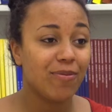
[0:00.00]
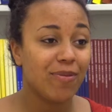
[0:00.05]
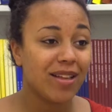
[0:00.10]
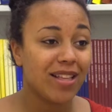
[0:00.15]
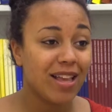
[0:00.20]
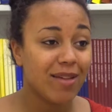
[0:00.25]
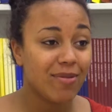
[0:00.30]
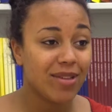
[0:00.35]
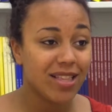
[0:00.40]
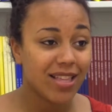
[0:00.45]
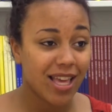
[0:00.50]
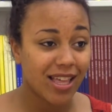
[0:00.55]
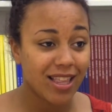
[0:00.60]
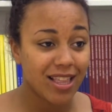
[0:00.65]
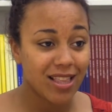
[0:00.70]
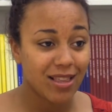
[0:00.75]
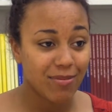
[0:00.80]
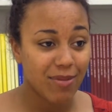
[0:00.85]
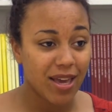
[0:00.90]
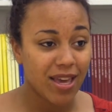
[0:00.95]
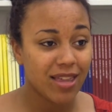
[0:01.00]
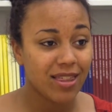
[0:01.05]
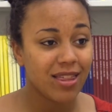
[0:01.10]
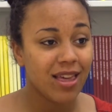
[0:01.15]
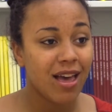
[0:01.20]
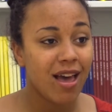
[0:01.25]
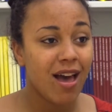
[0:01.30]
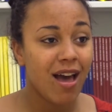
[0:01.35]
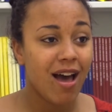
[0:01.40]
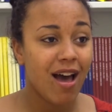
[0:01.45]
My name is Kenna Smith.
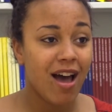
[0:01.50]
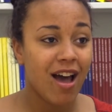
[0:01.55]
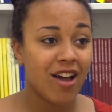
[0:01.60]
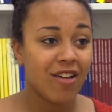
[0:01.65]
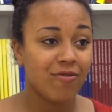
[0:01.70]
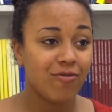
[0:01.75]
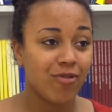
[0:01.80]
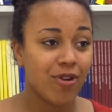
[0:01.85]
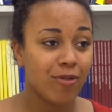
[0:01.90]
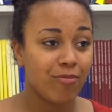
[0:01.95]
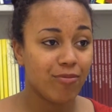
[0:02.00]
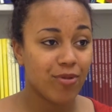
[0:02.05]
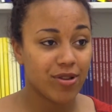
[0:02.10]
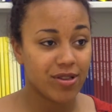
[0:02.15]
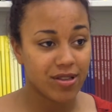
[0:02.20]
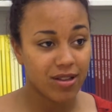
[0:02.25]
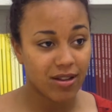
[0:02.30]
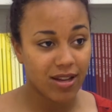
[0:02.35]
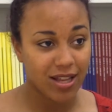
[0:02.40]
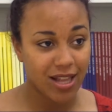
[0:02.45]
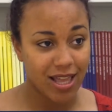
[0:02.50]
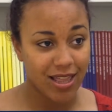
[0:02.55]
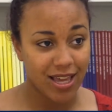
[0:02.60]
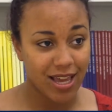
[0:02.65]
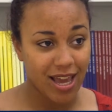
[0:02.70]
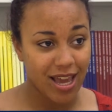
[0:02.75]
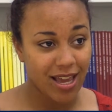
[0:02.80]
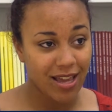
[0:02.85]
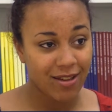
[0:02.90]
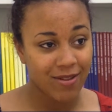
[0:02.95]
I'm from Bristol,
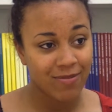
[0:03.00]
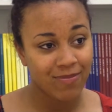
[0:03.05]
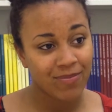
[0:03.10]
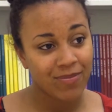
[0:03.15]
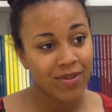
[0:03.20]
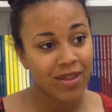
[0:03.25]
Connecticut.